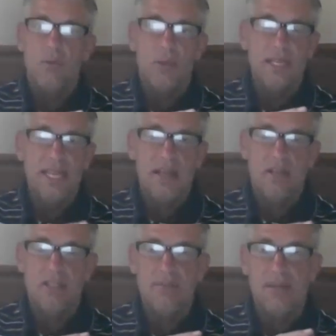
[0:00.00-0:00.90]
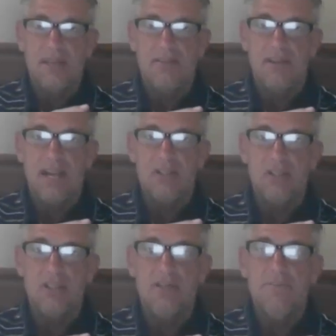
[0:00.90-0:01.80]
with retailers and
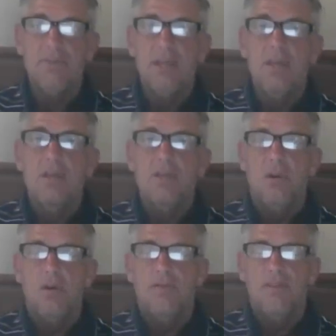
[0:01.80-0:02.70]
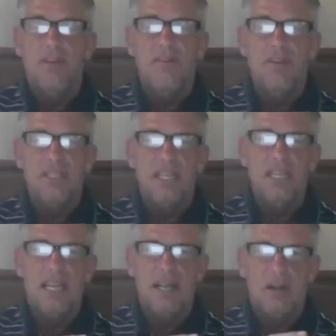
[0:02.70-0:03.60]
manufacturers. So if you've ever
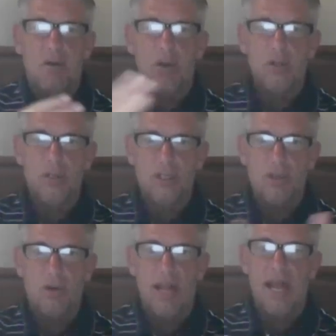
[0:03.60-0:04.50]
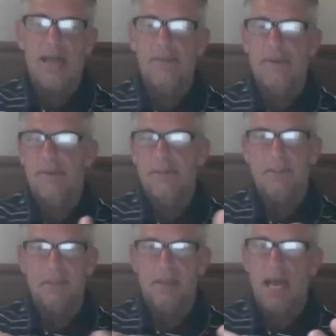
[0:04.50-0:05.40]
seen like a grocery store ad, whether
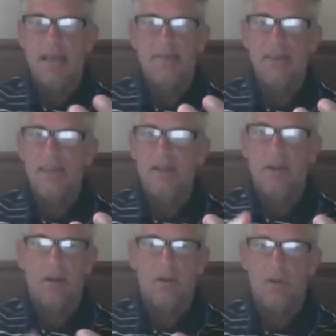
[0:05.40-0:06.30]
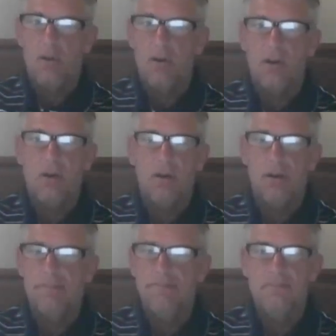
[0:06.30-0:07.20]
it's a Hy-Vee or Kroger
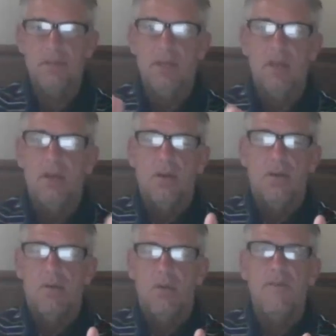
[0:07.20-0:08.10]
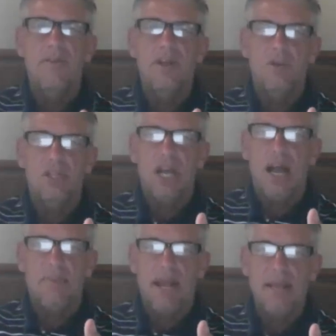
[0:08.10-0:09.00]
or wherever you go
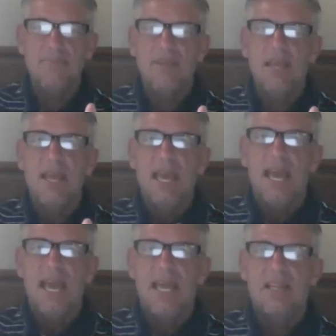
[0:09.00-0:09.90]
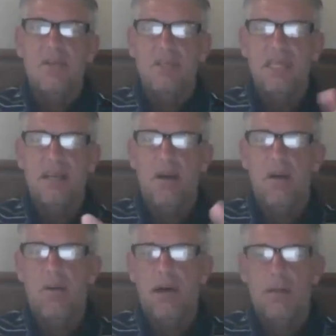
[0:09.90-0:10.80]
shop, right? And you see,
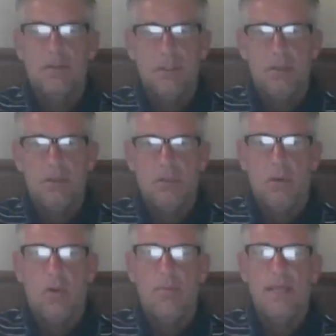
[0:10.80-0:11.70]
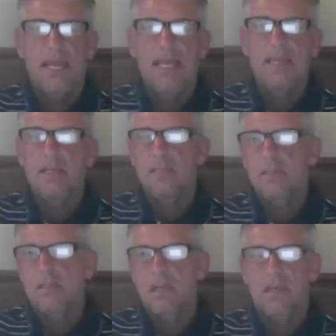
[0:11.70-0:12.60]
oh, well, Dole
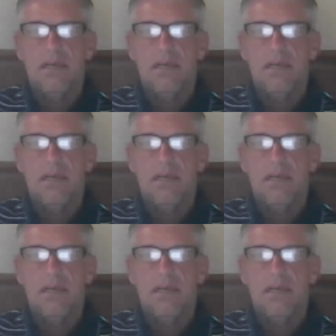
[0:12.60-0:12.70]
bananas,